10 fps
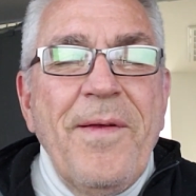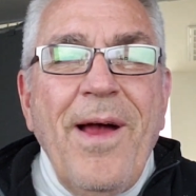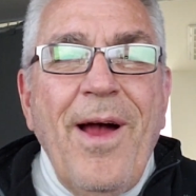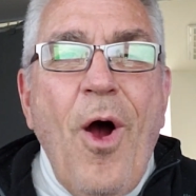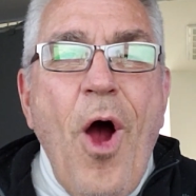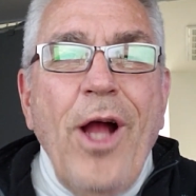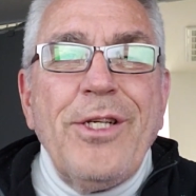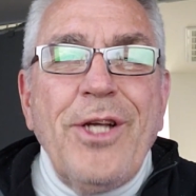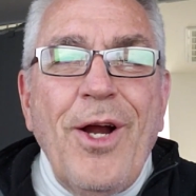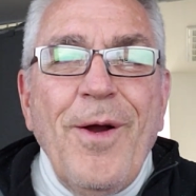
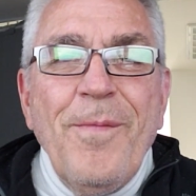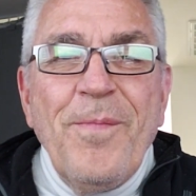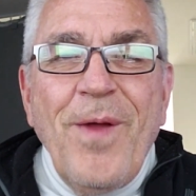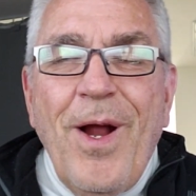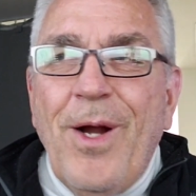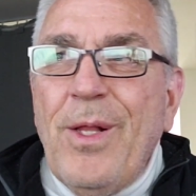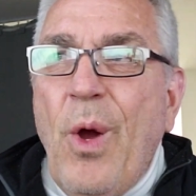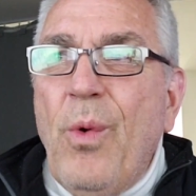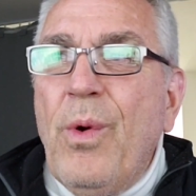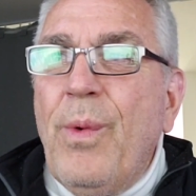Hogs are
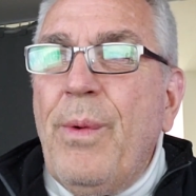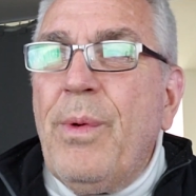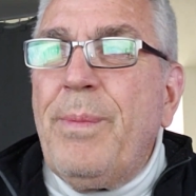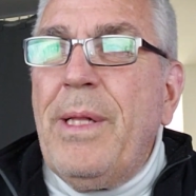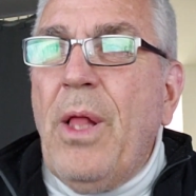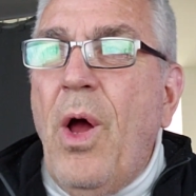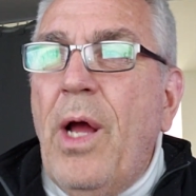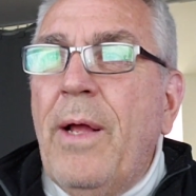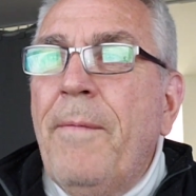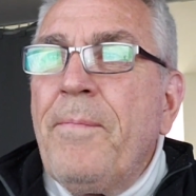lower. We would be
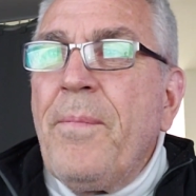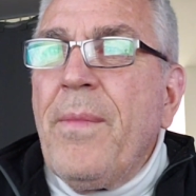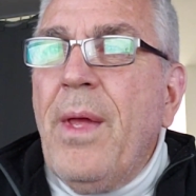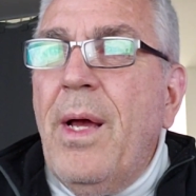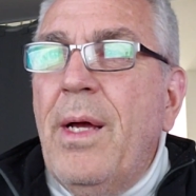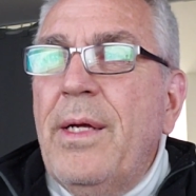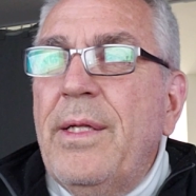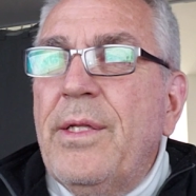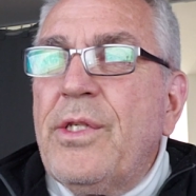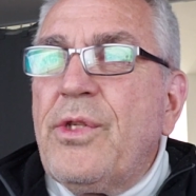long.
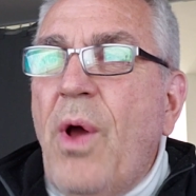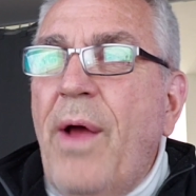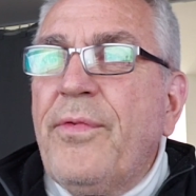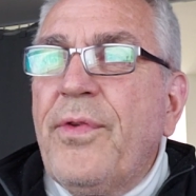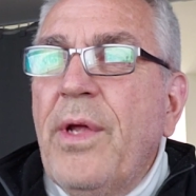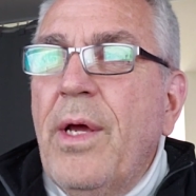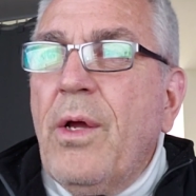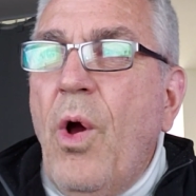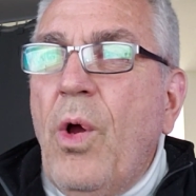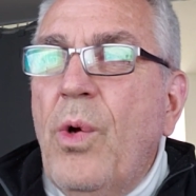In the softs,
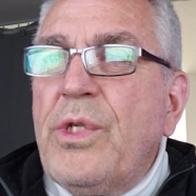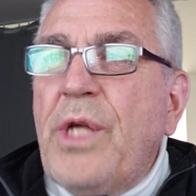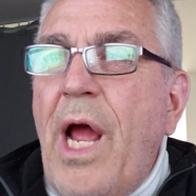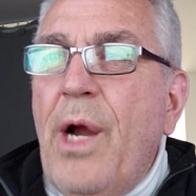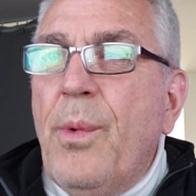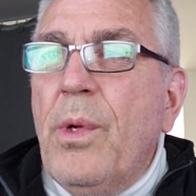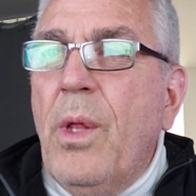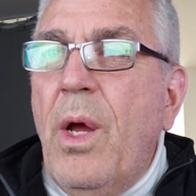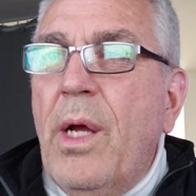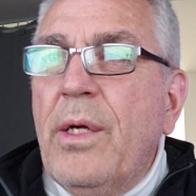cocoa is higher. We're
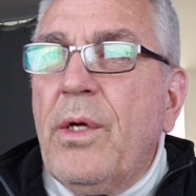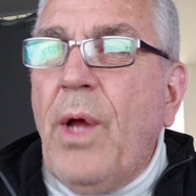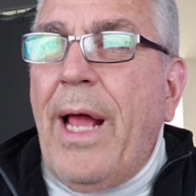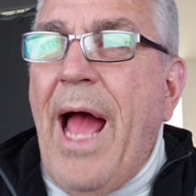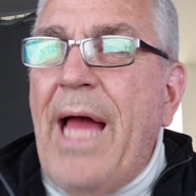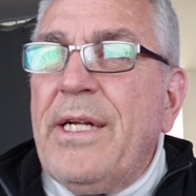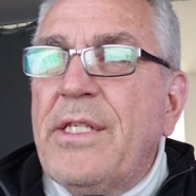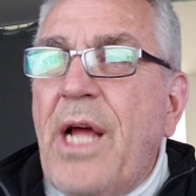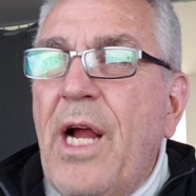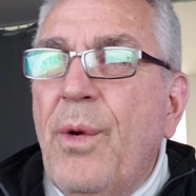long. Cotton
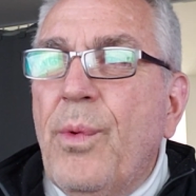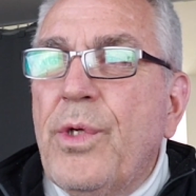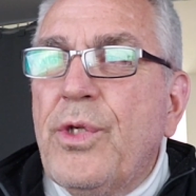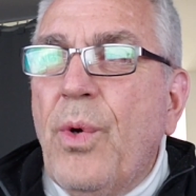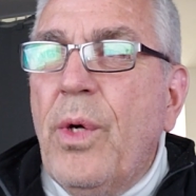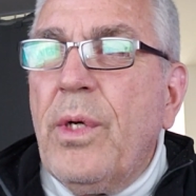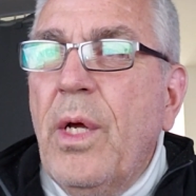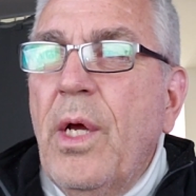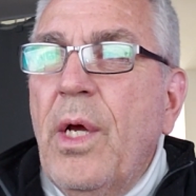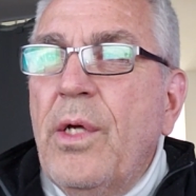is higher. We're short.
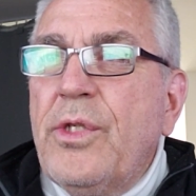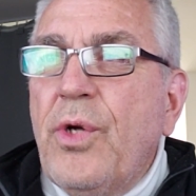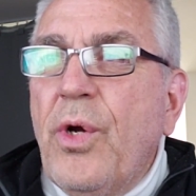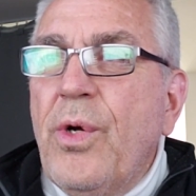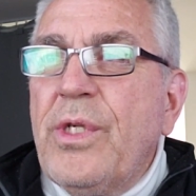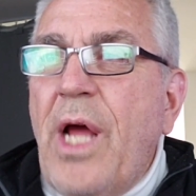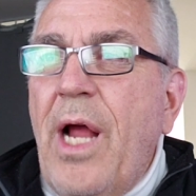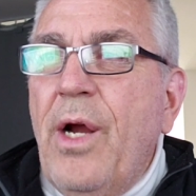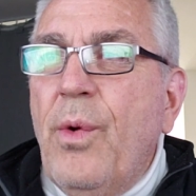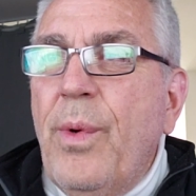Sugar is
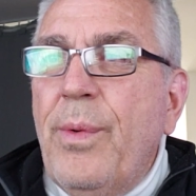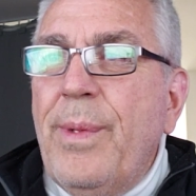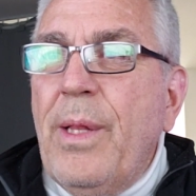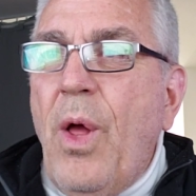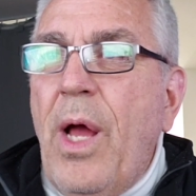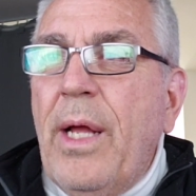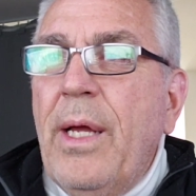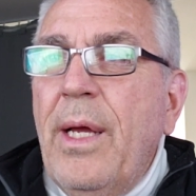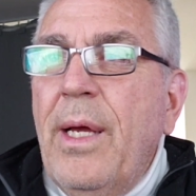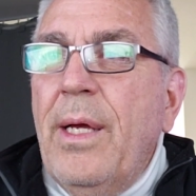higher. We would be
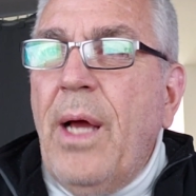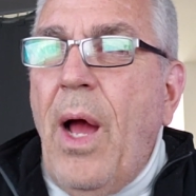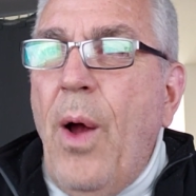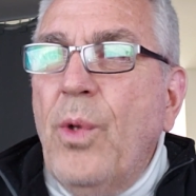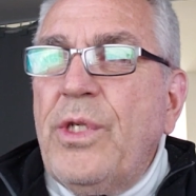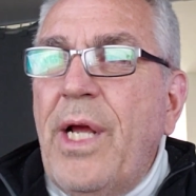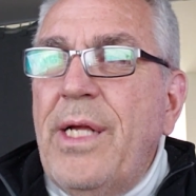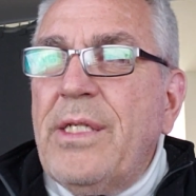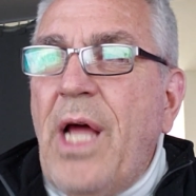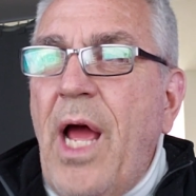long. OJ
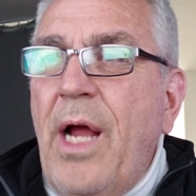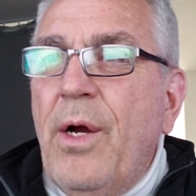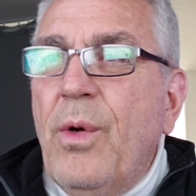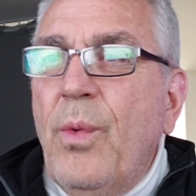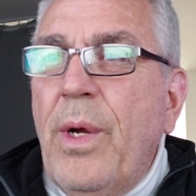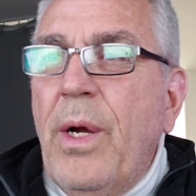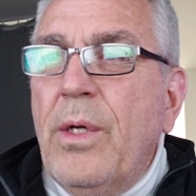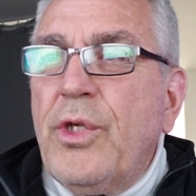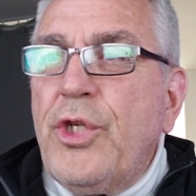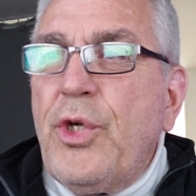is higher. We
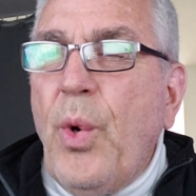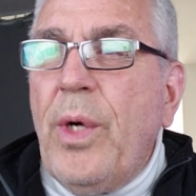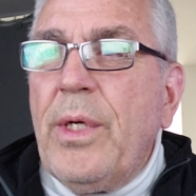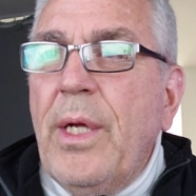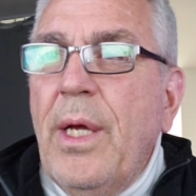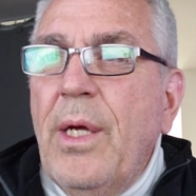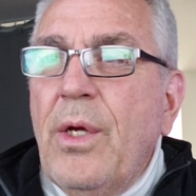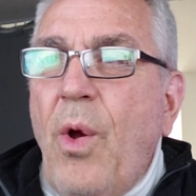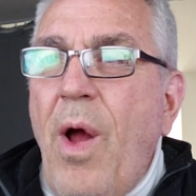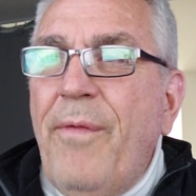are short.
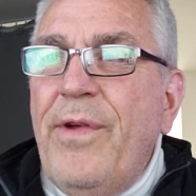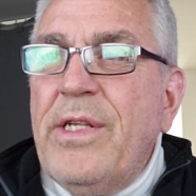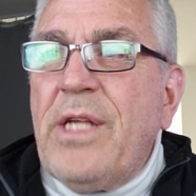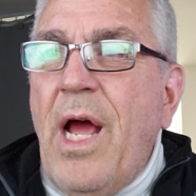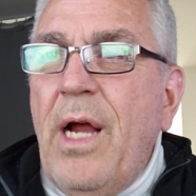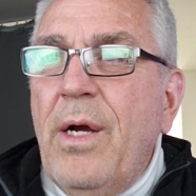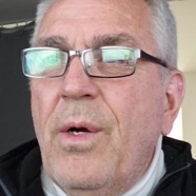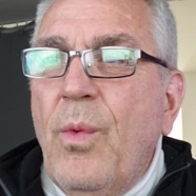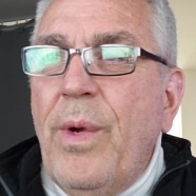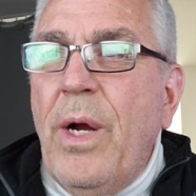Coffee is
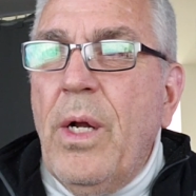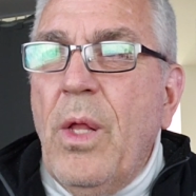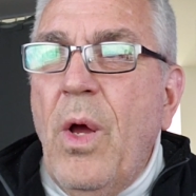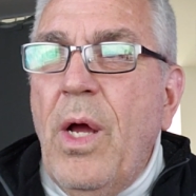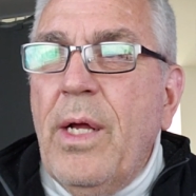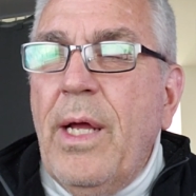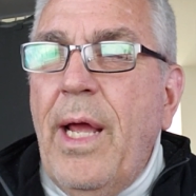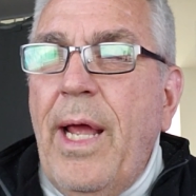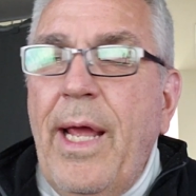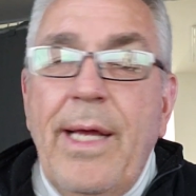higher. We are long,
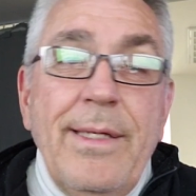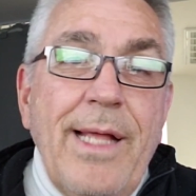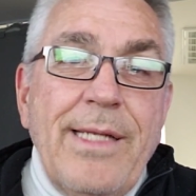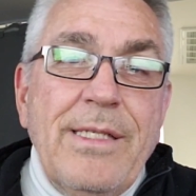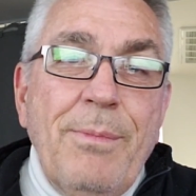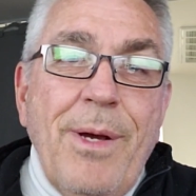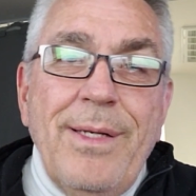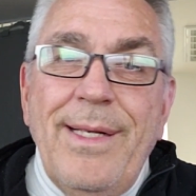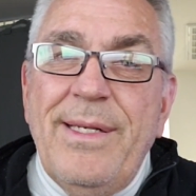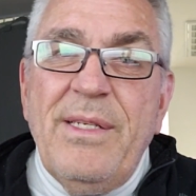and that's
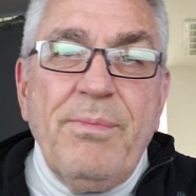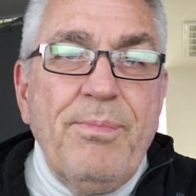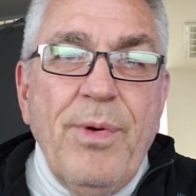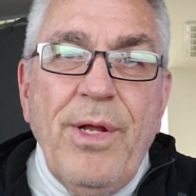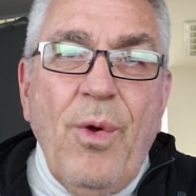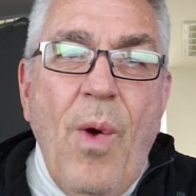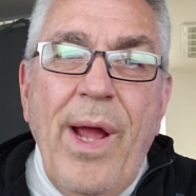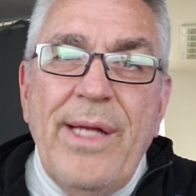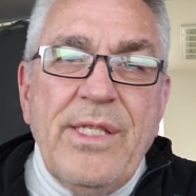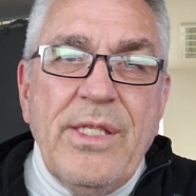about it. It's pretty
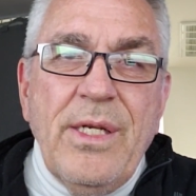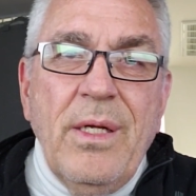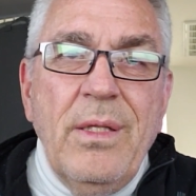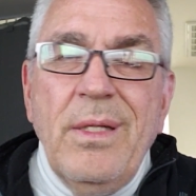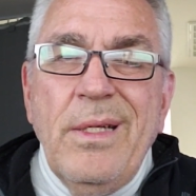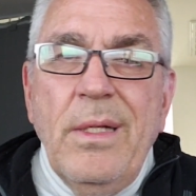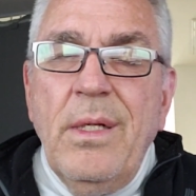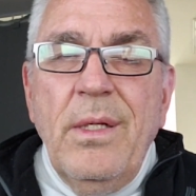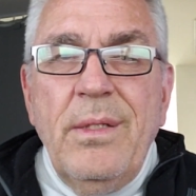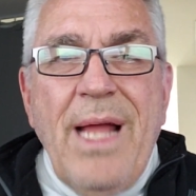quiet still.
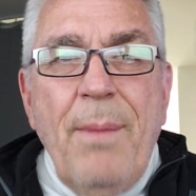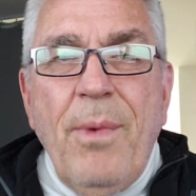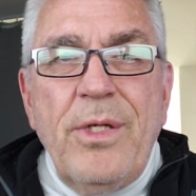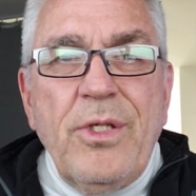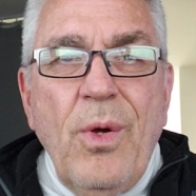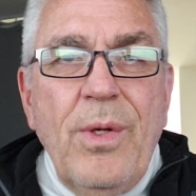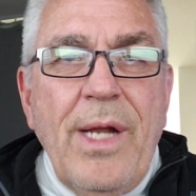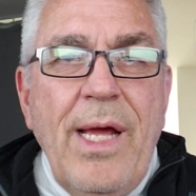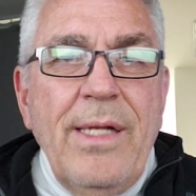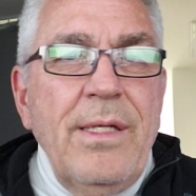Not much going
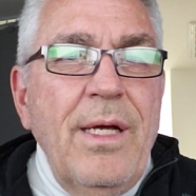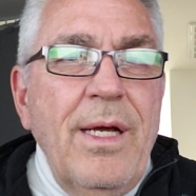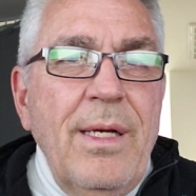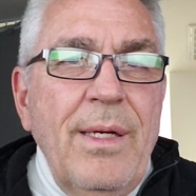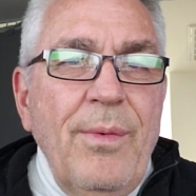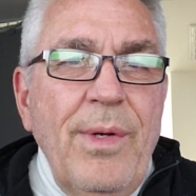on.